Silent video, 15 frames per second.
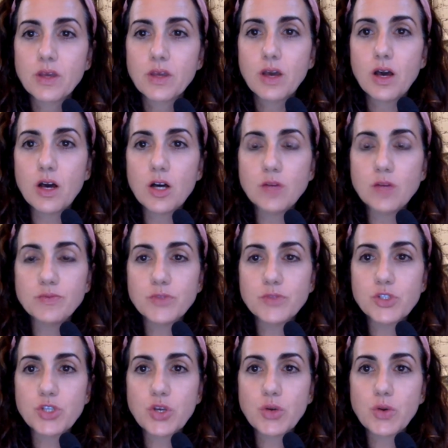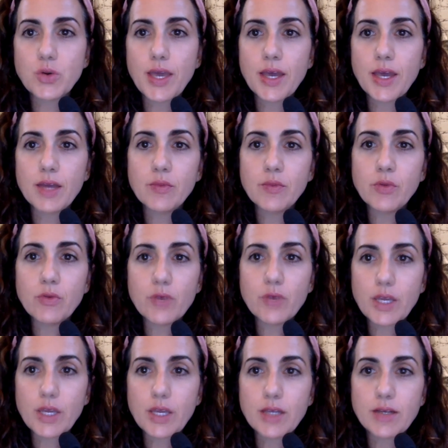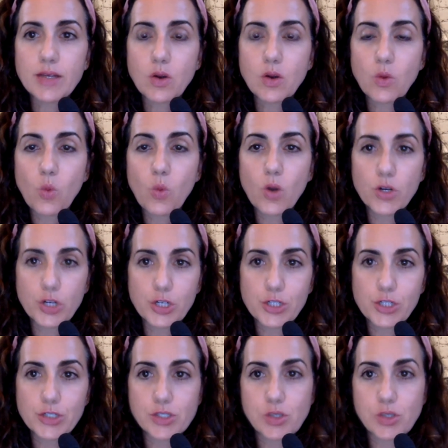So Anne-Marie wonders,